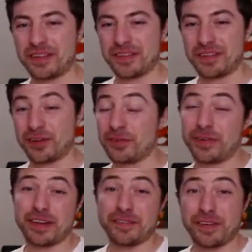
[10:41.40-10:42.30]
So
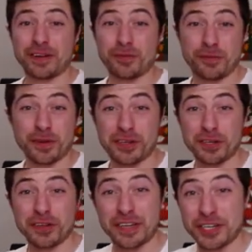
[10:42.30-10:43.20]
if I'd refused to
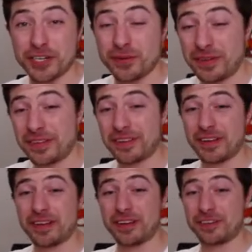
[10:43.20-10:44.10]
use any shields,
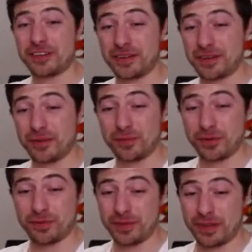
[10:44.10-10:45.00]
it just would have,